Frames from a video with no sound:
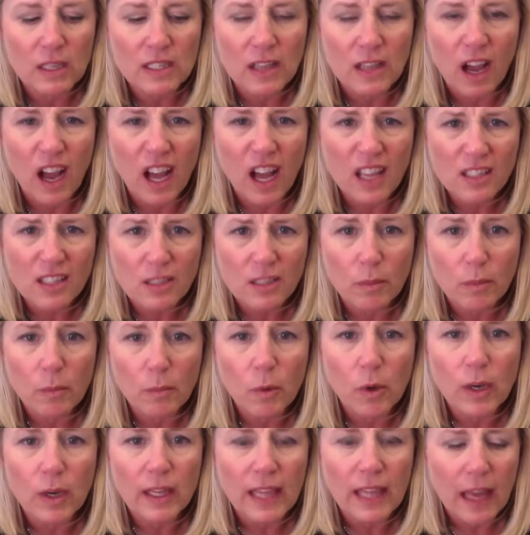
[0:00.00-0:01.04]
Kai, what did
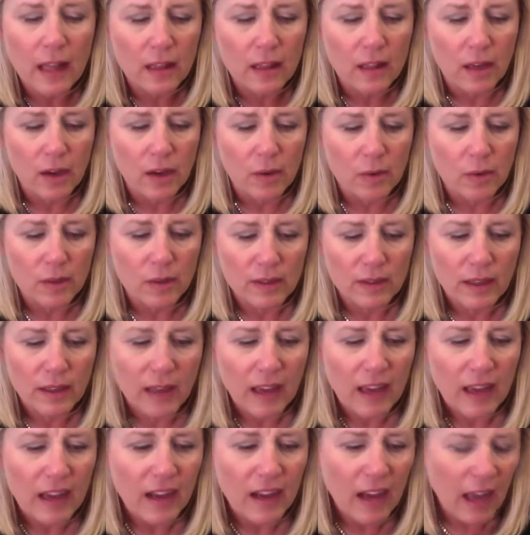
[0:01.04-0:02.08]
you find with your egg
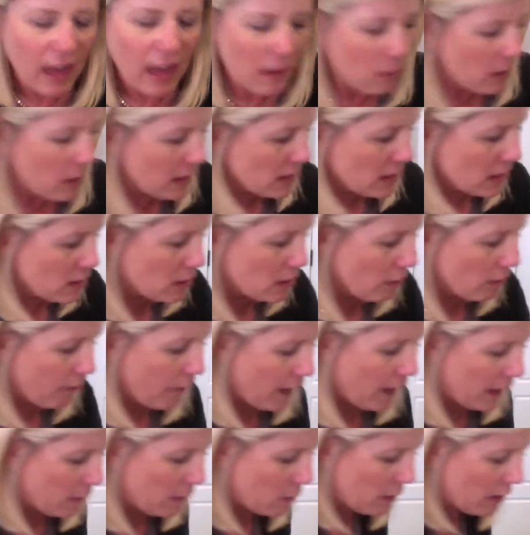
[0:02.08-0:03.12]
yolks? Was
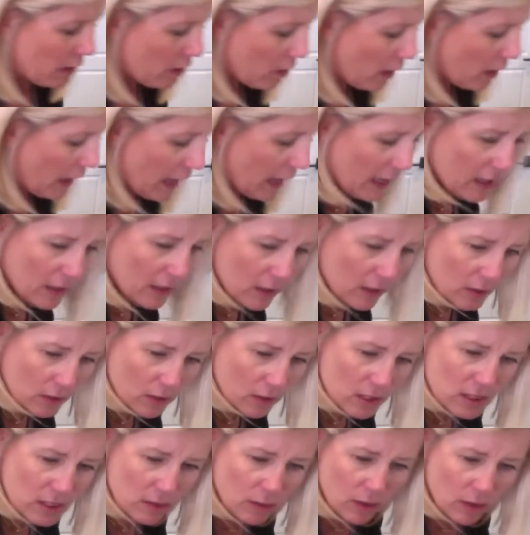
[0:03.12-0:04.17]
one more yellow than the other?